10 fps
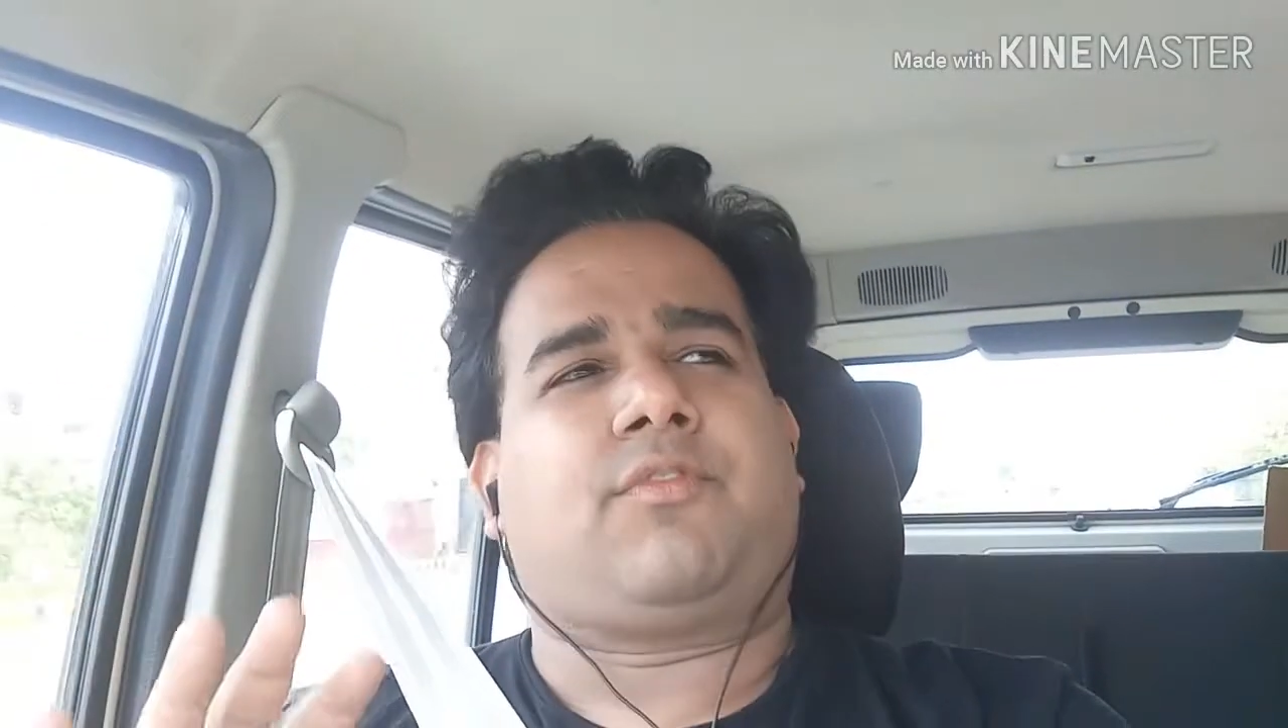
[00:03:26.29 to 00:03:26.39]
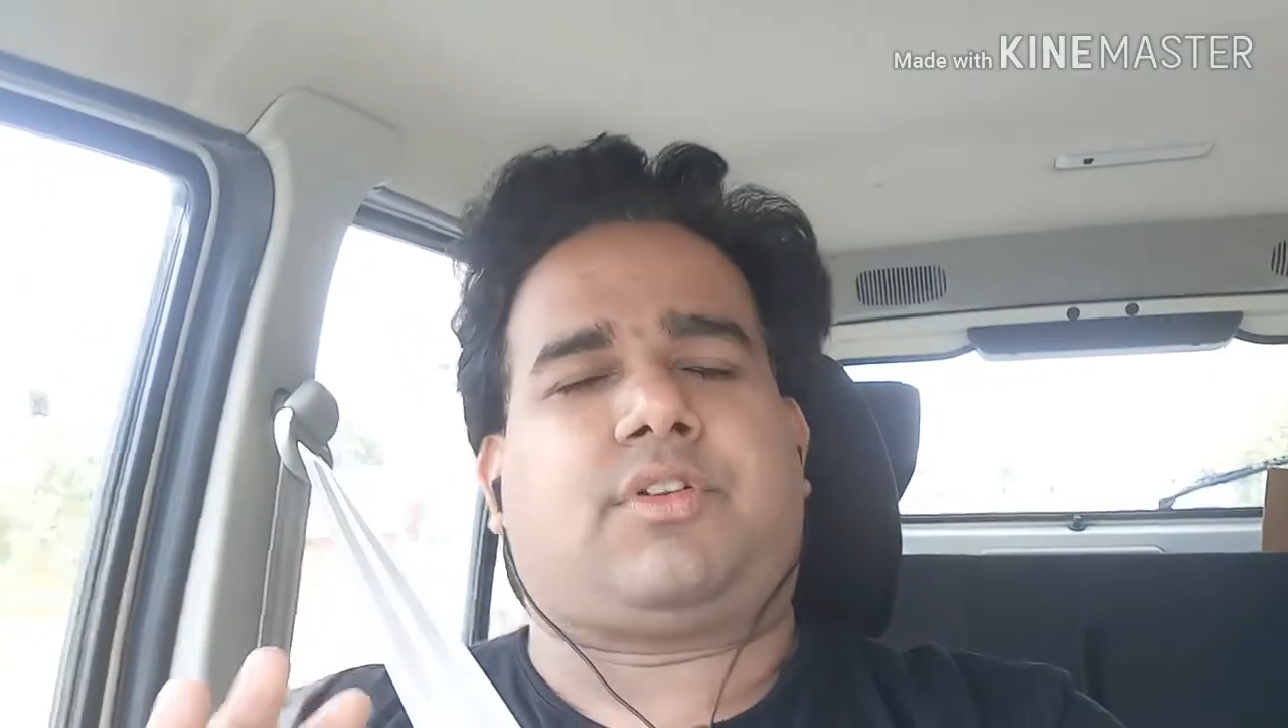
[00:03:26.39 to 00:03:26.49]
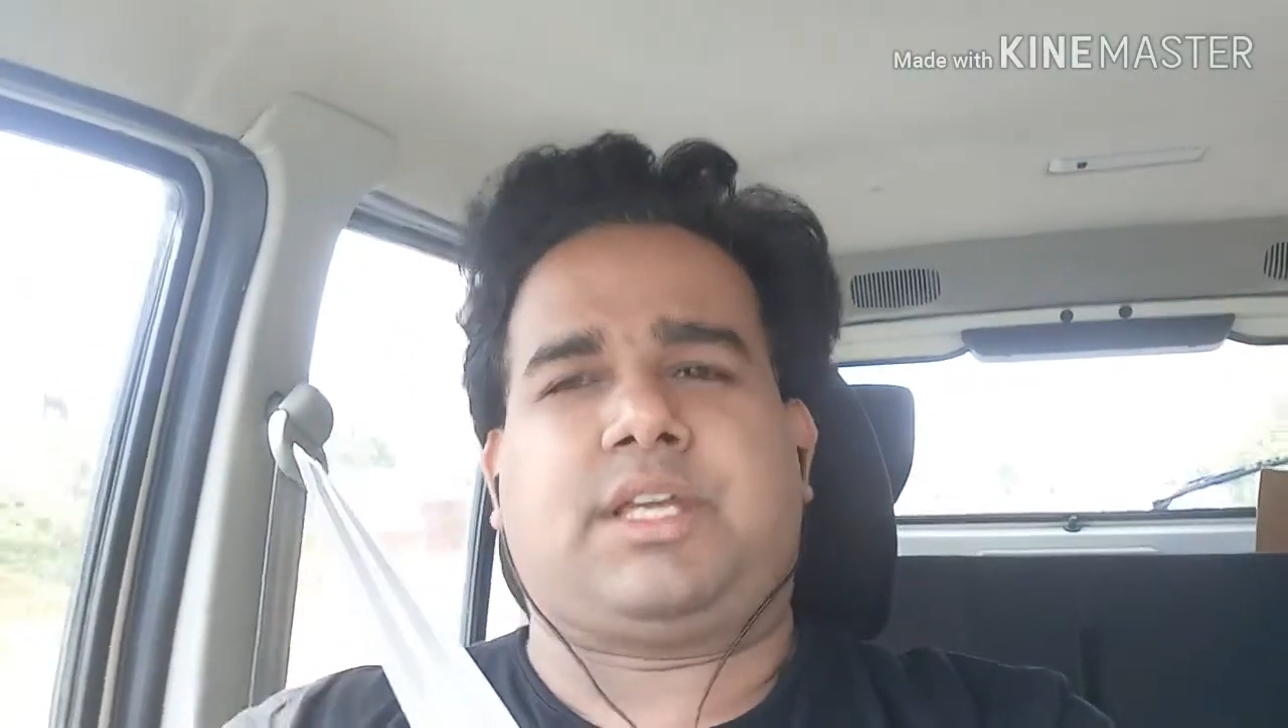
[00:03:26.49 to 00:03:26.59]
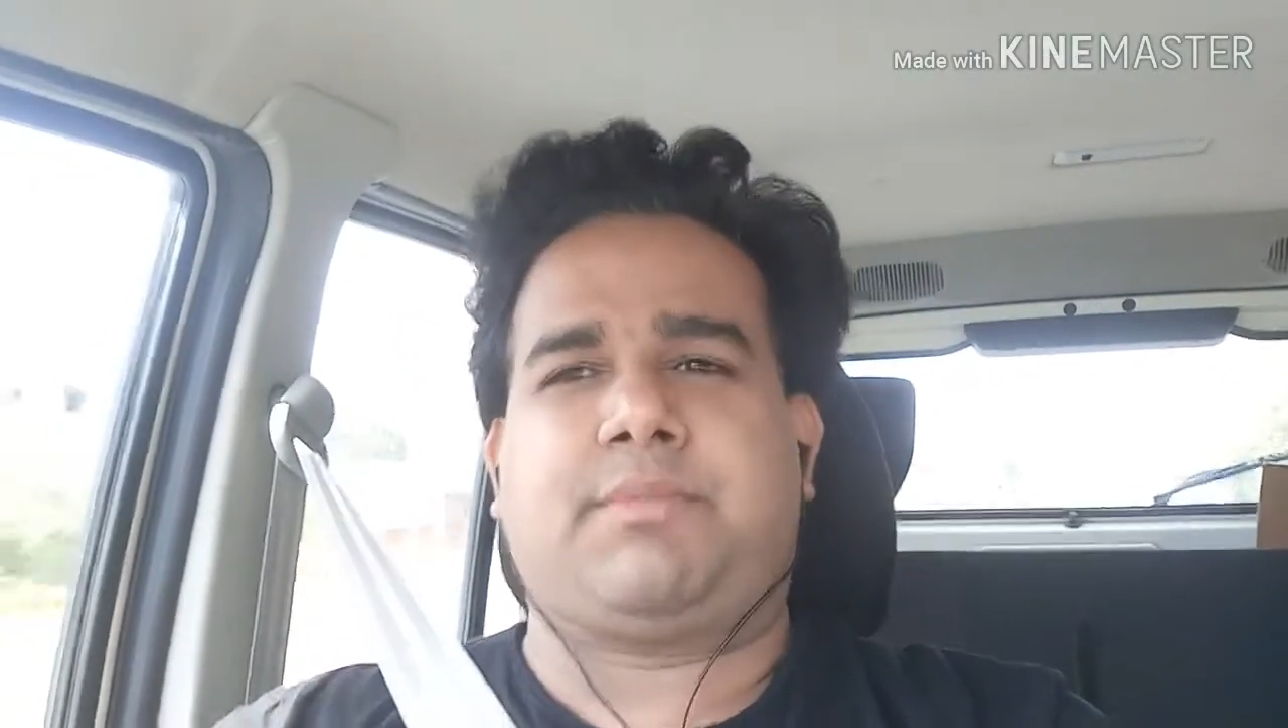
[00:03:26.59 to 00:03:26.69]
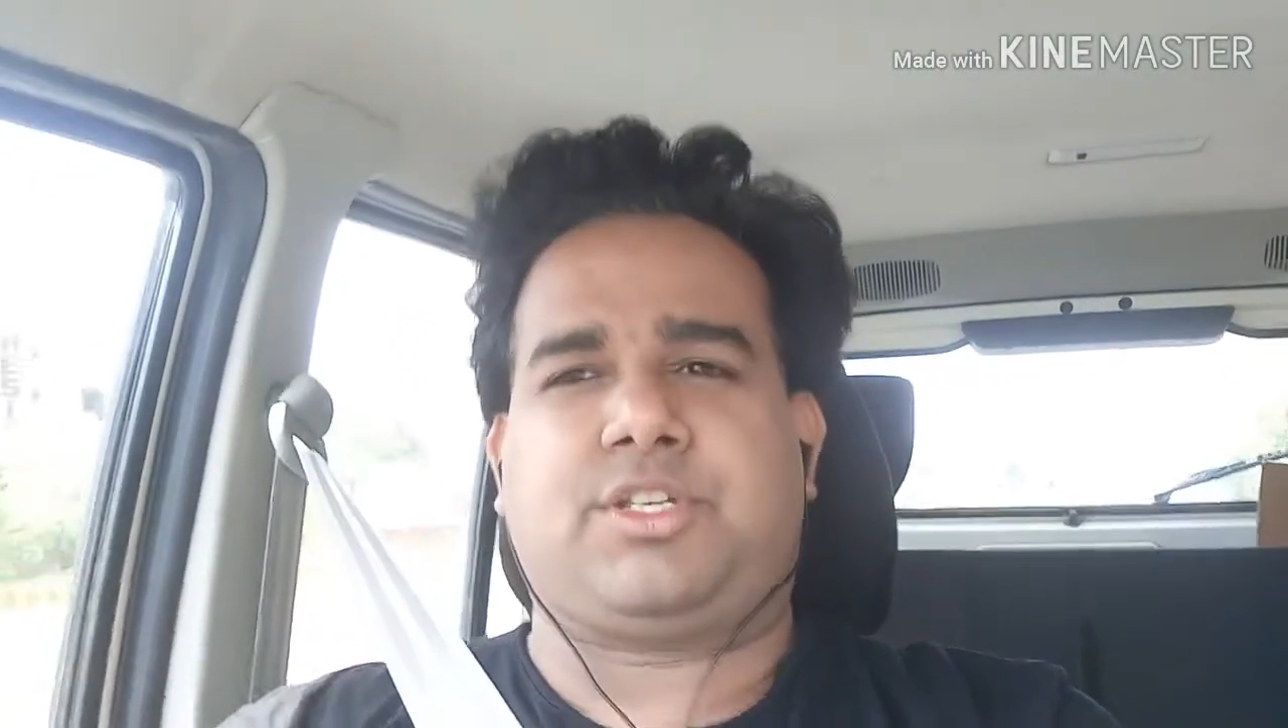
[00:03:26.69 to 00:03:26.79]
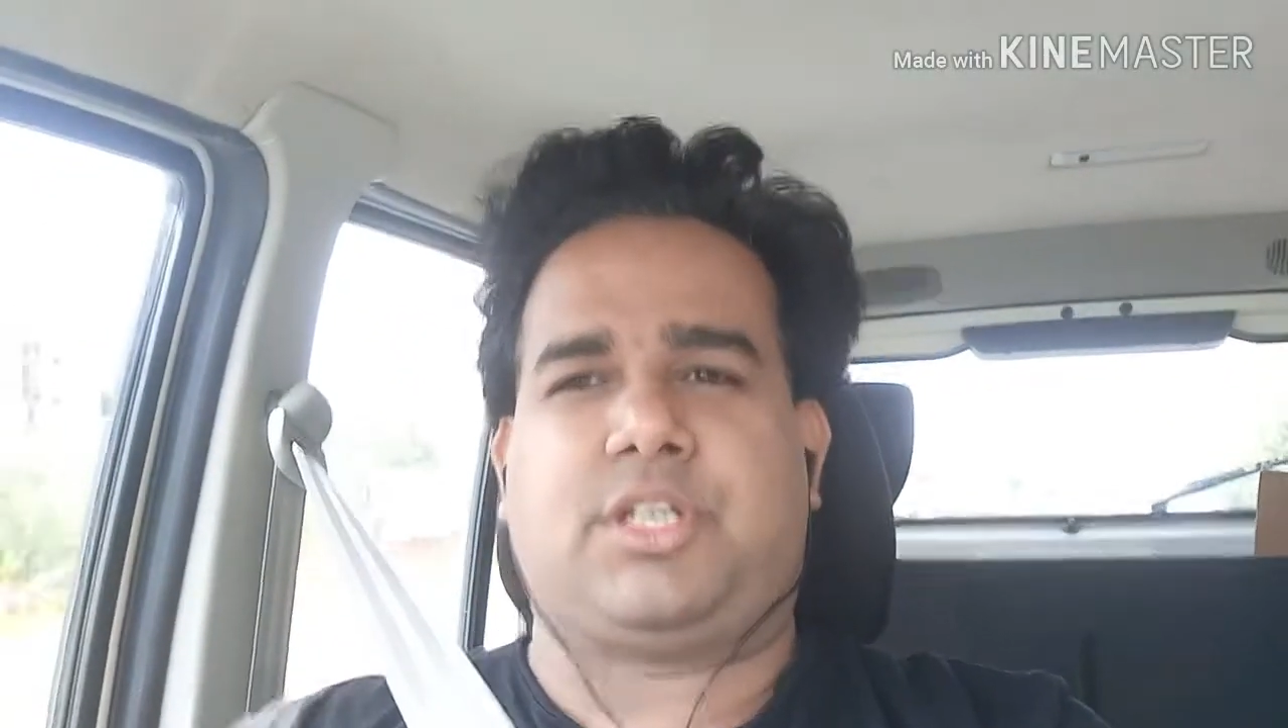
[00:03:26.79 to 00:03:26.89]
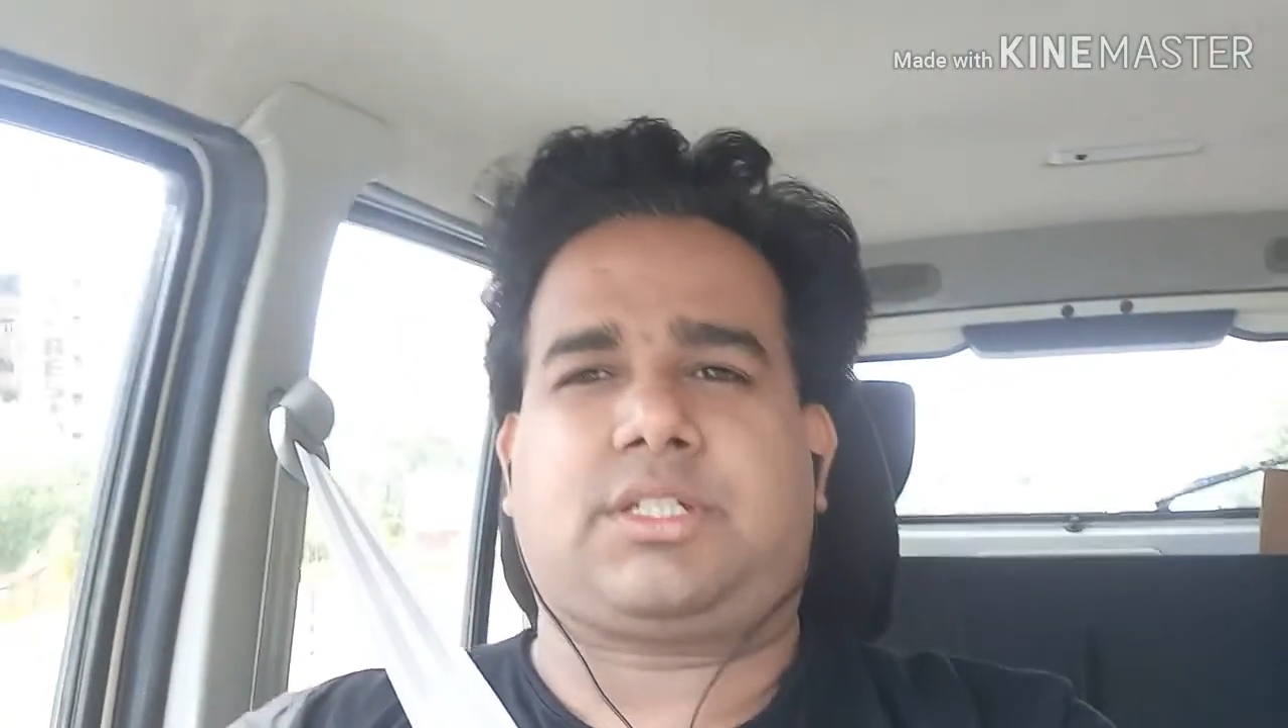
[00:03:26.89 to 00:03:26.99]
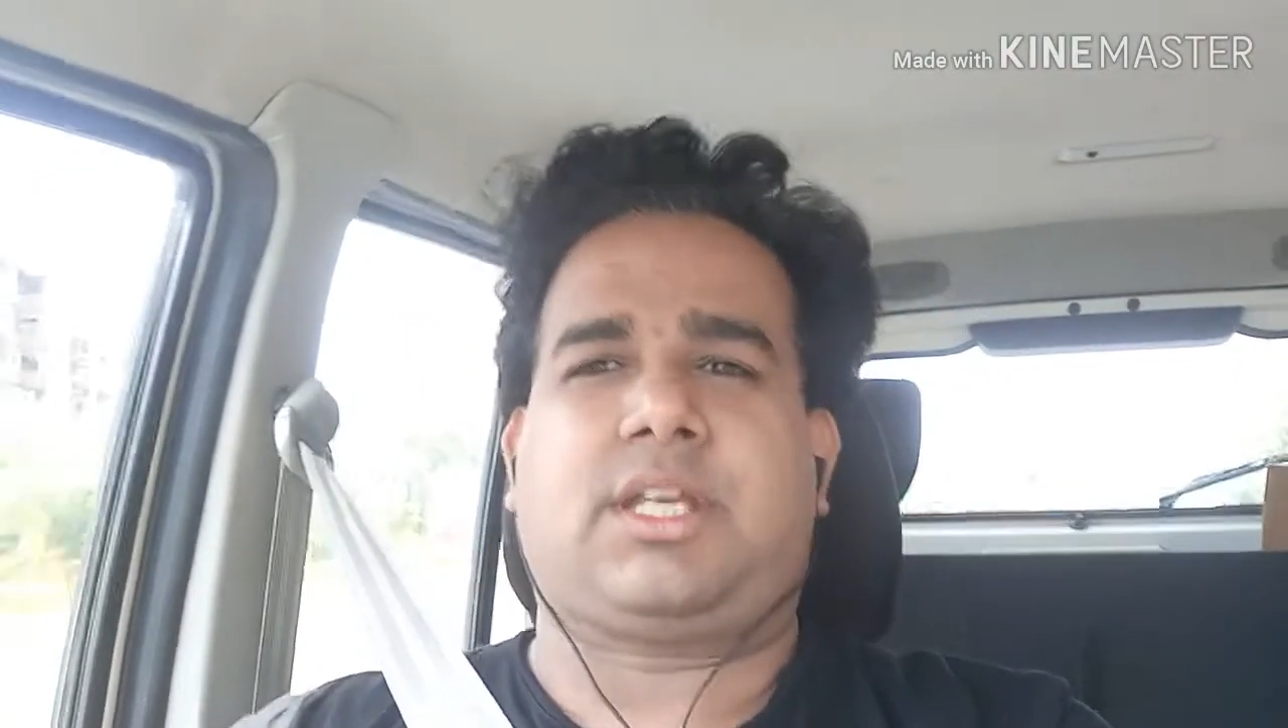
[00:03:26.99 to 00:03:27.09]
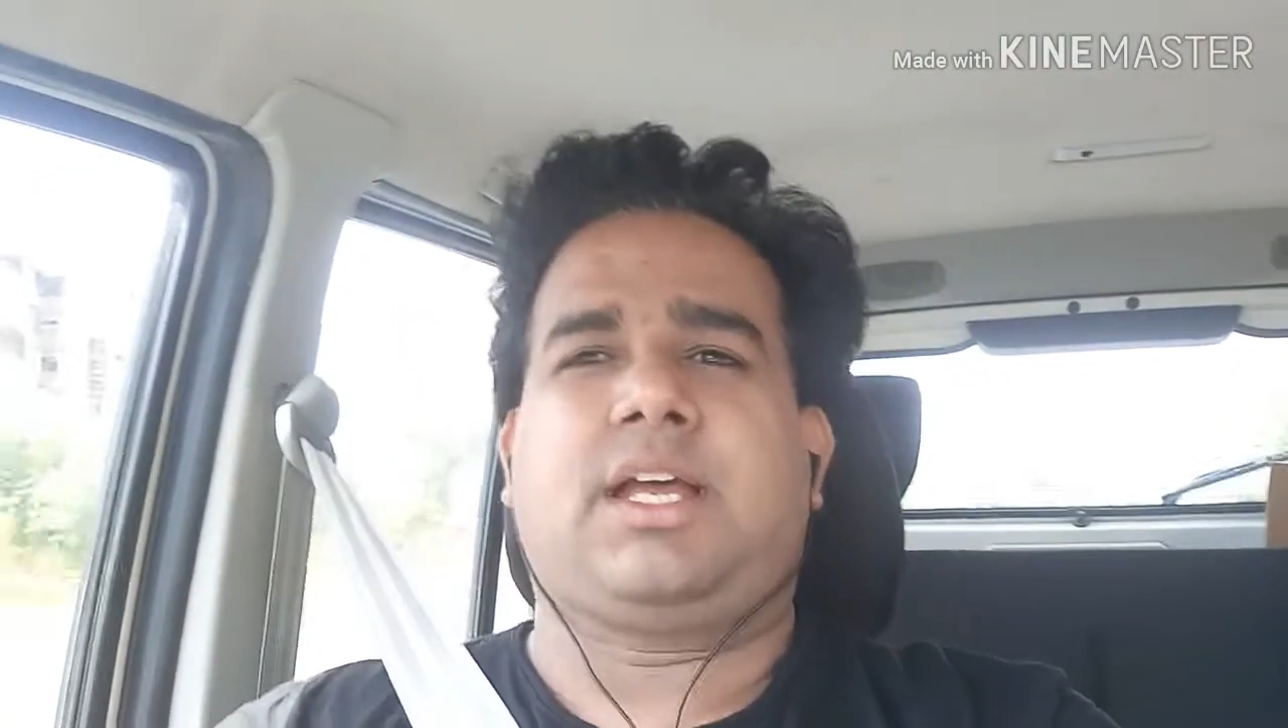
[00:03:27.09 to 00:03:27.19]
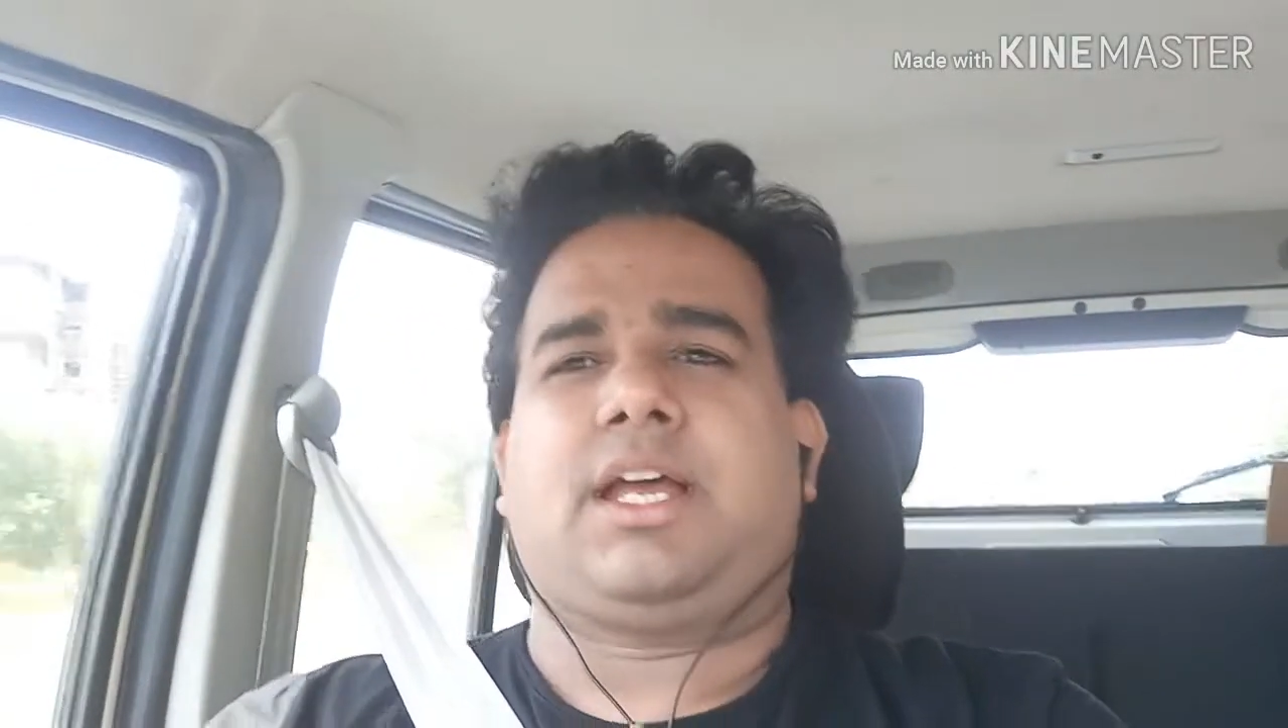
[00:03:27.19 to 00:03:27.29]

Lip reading: for the images,